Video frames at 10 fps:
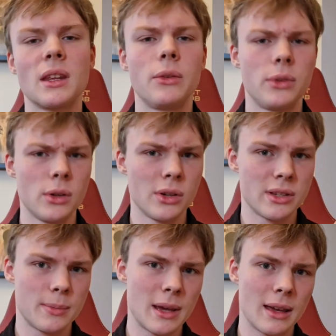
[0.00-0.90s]
A few
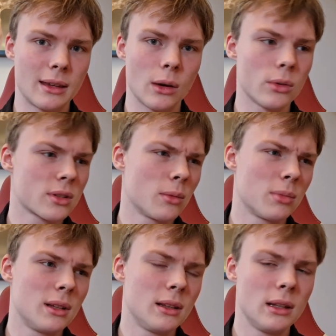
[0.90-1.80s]
years back, I was
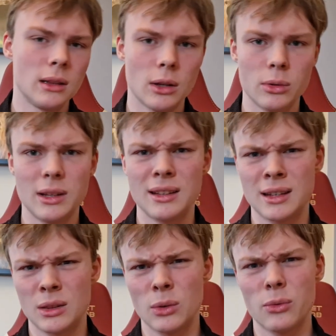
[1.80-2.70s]
completely lonely and
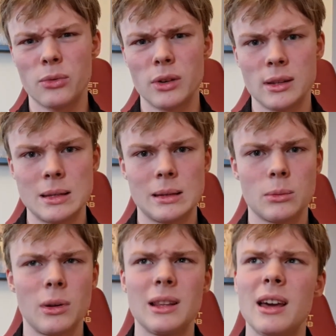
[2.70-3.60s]
had no friends,
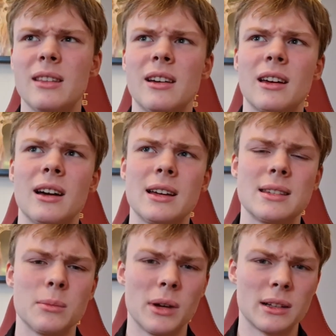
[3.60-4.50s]
while the other
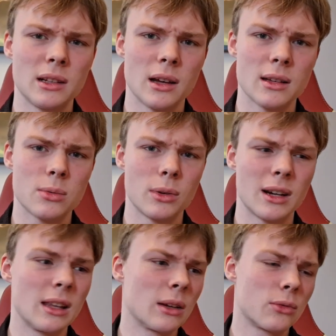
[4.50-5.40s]
guys in my class were
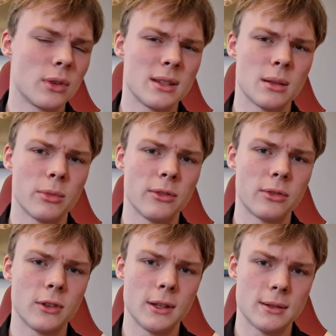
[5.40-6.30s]
getting friends upon
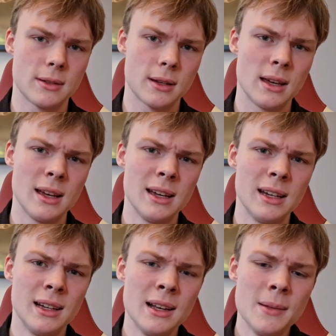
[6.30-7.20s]
friends.
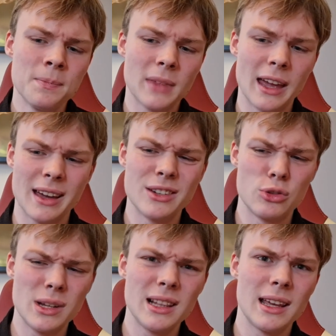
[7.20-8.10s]
I got
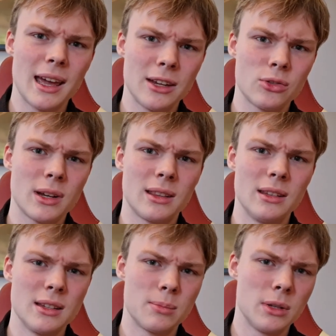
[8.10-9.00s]
really angry at
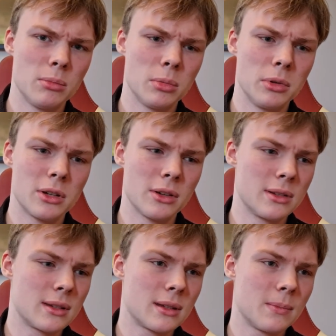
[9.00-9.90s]
these people
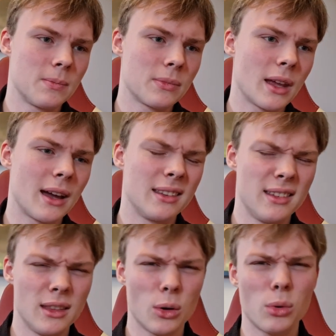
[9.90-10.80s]
because I
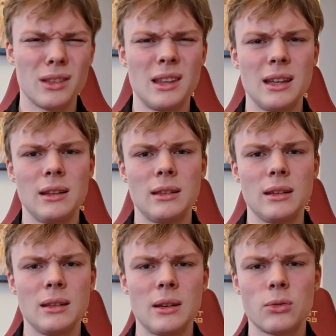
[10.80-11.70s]
didn't know what they did
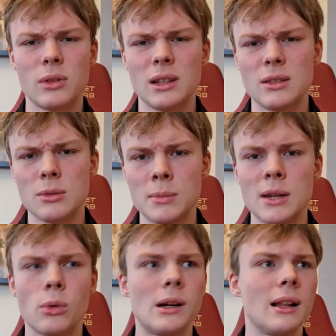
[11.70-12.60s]
differently to
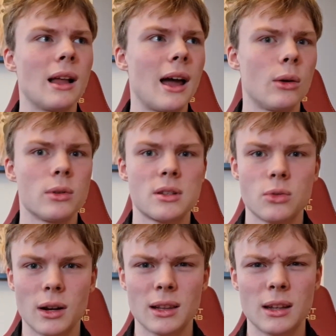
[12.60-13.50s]
me while I was
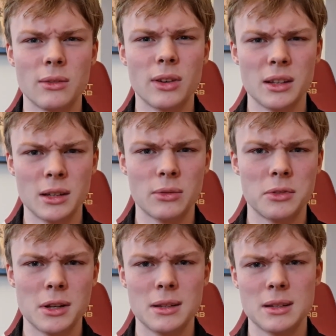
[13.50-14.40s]
struggling finding
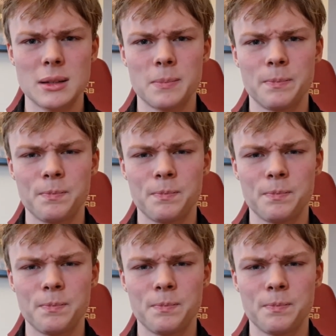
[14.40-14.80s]
friends.